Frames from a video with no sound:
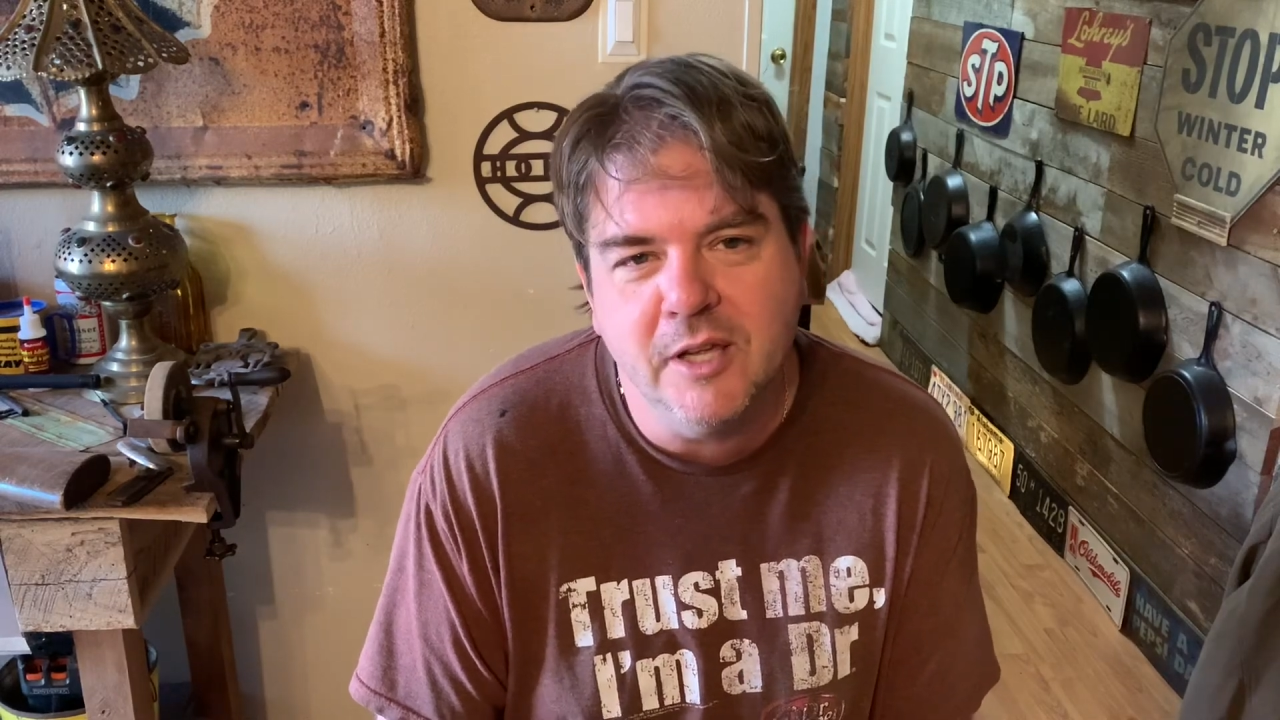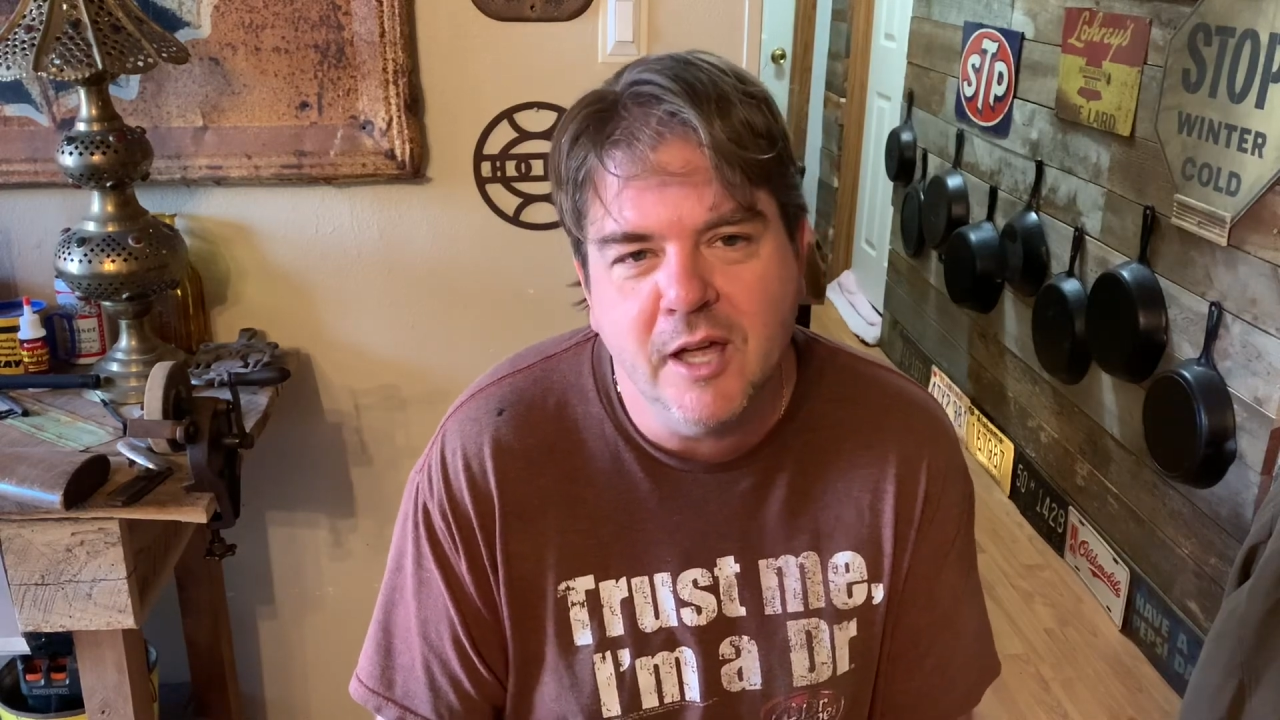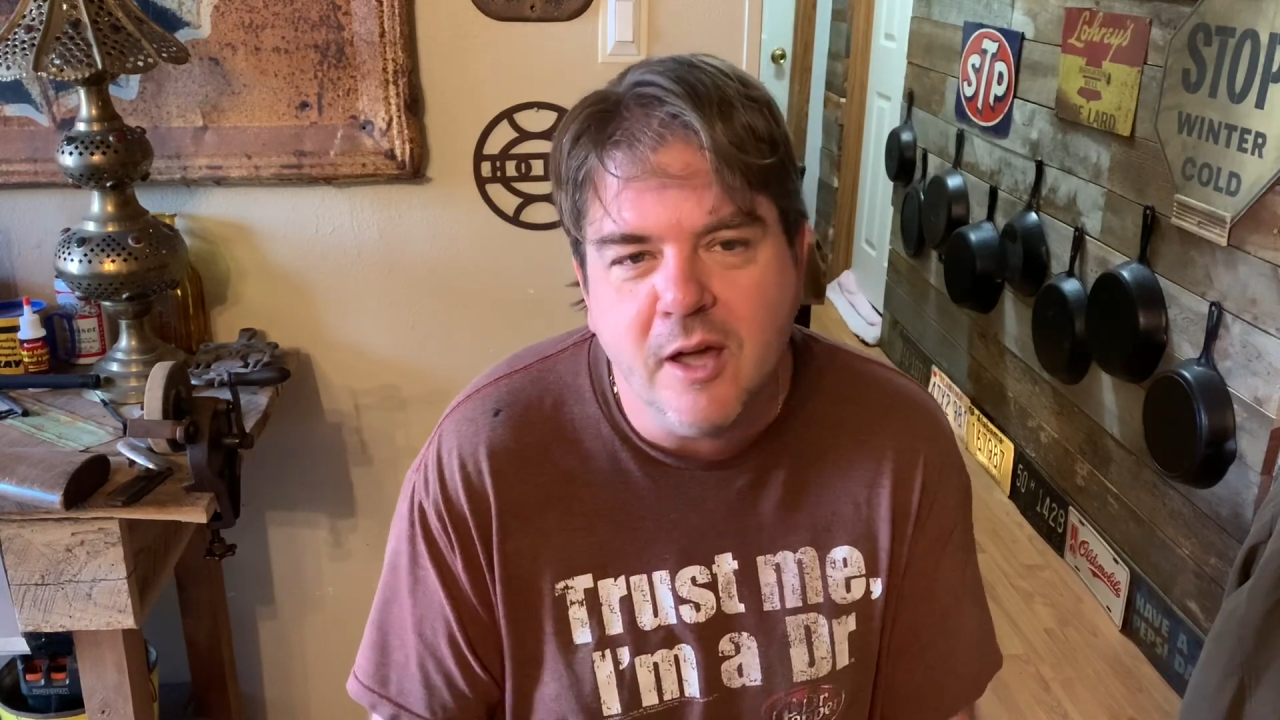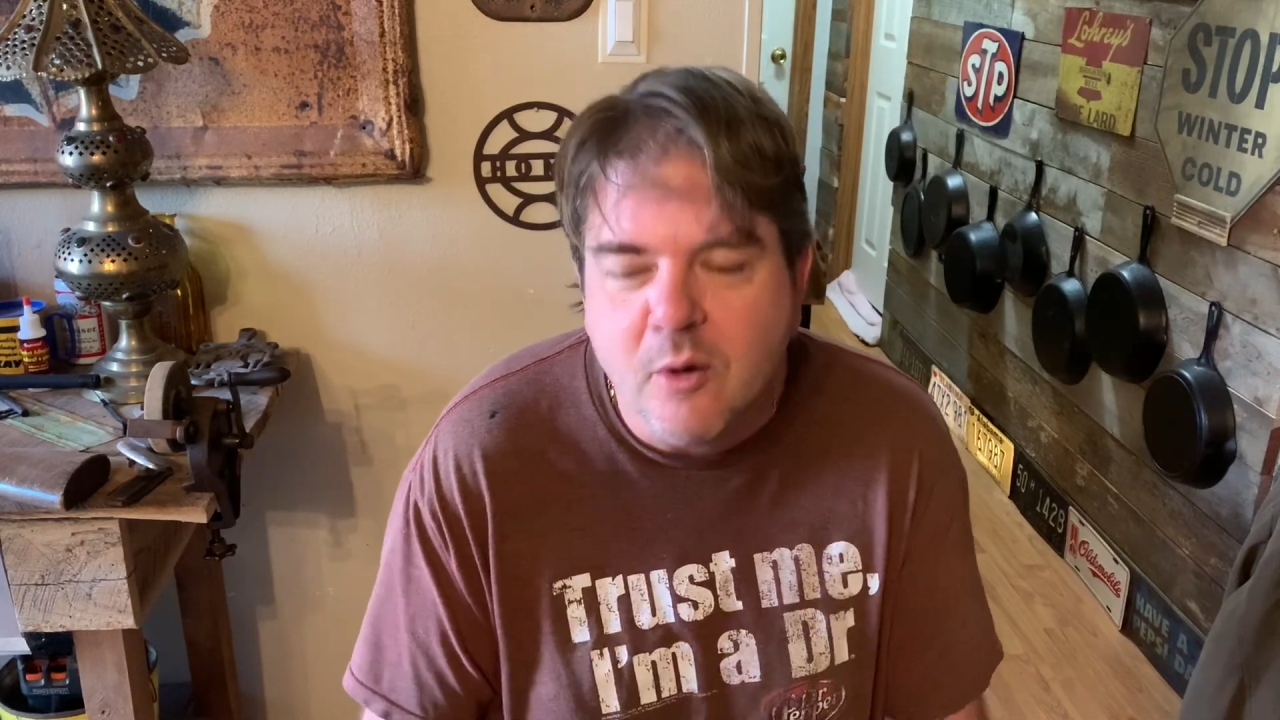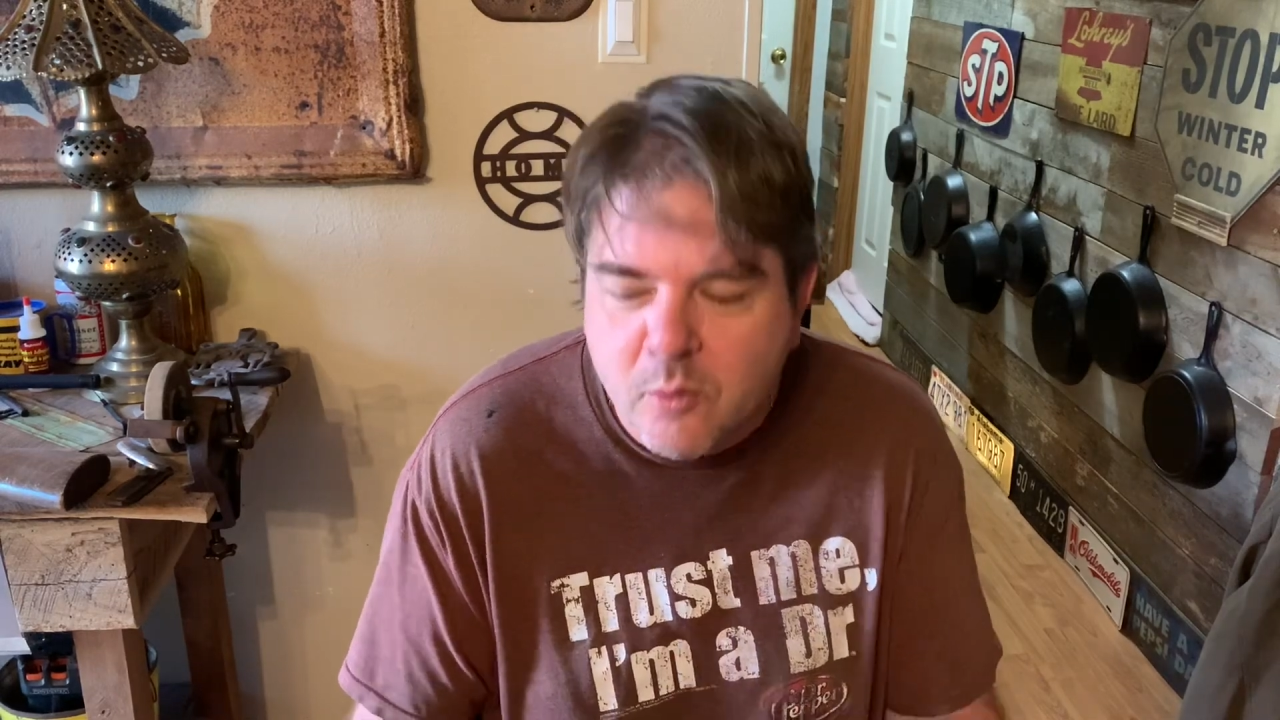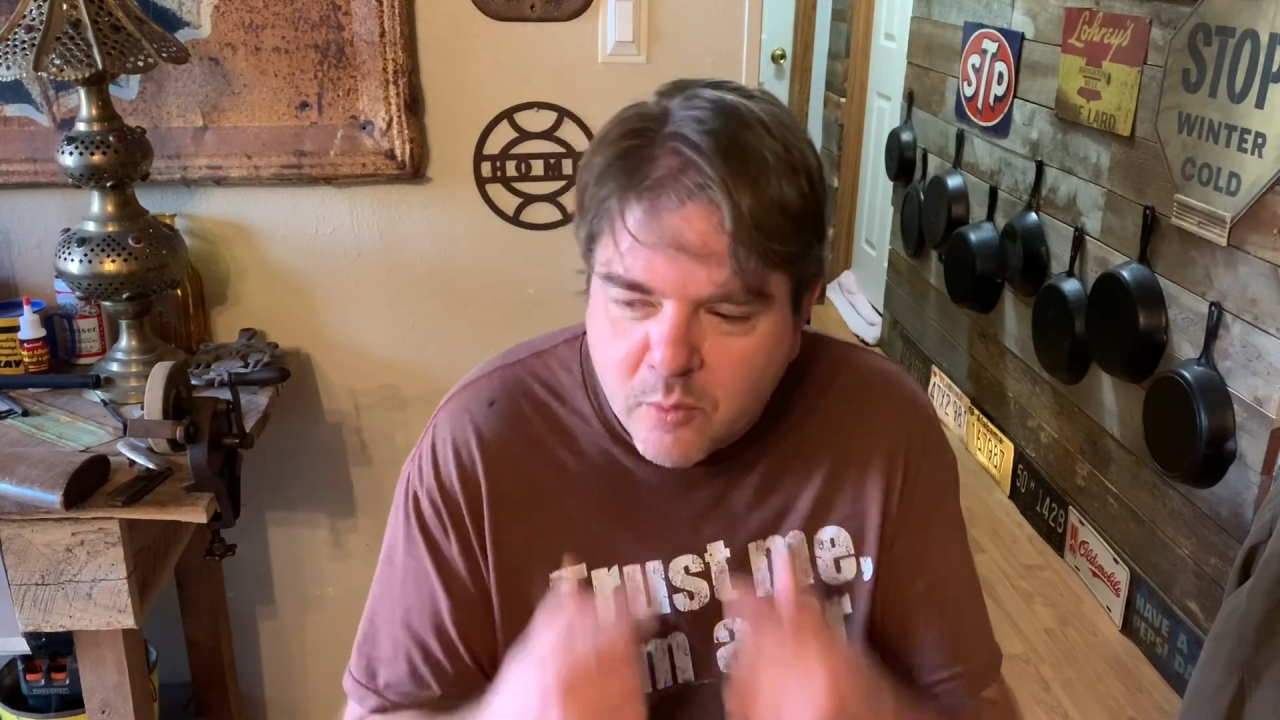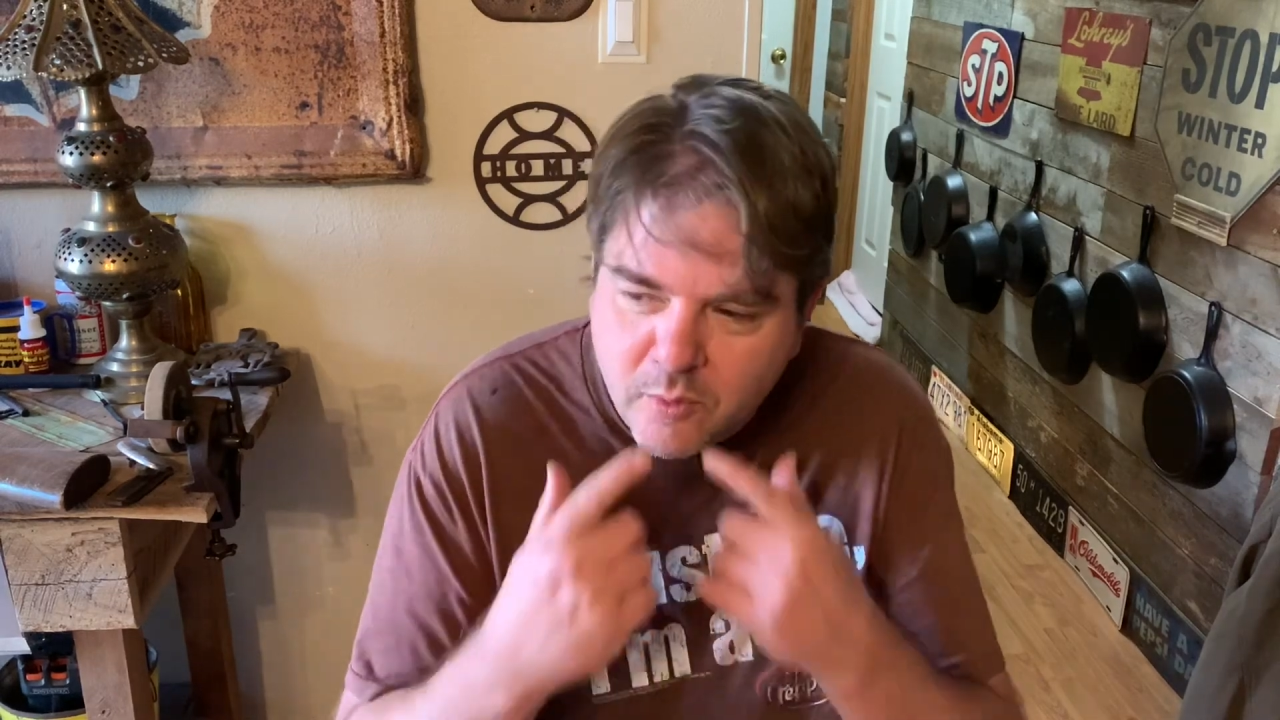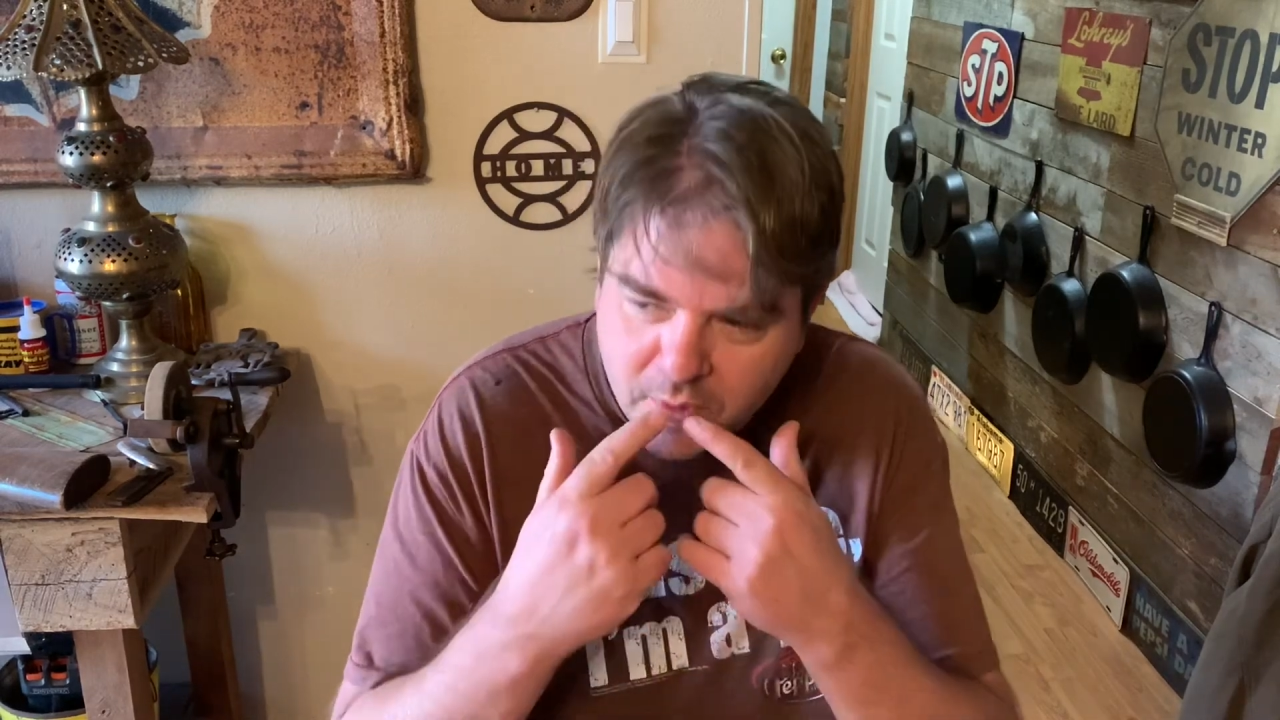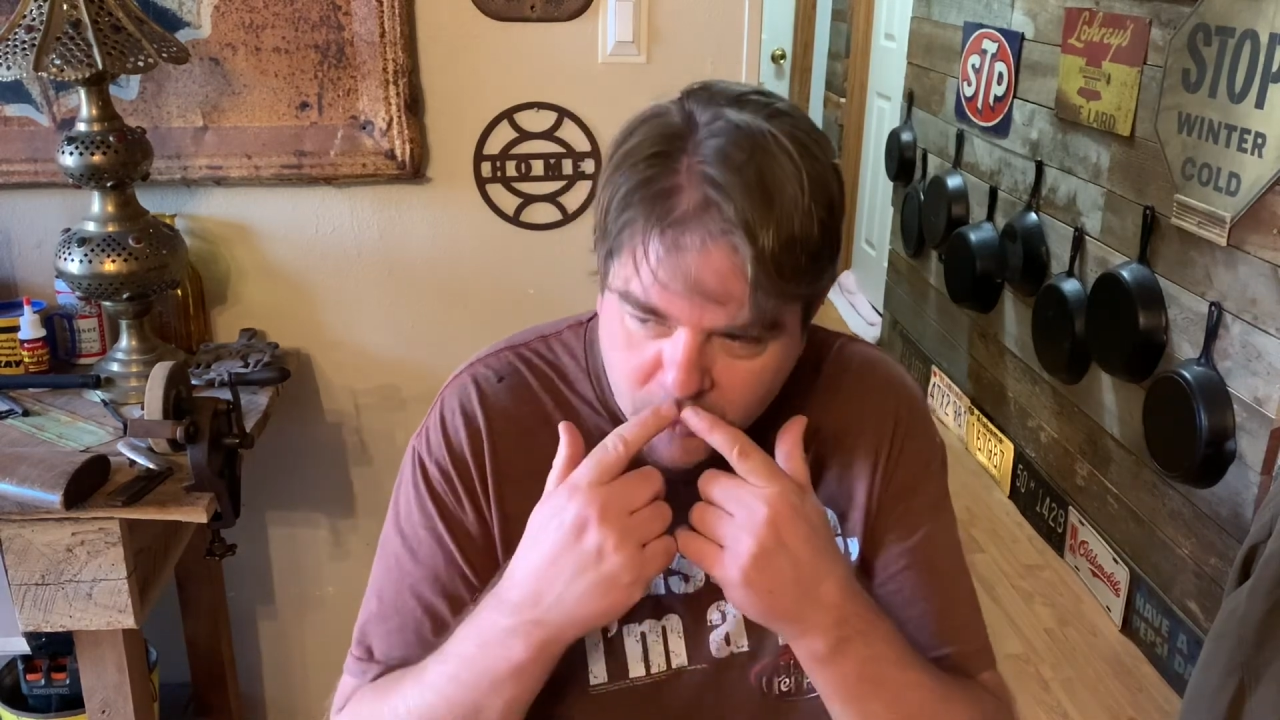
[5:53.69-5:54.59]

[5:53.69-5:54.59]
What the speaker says: go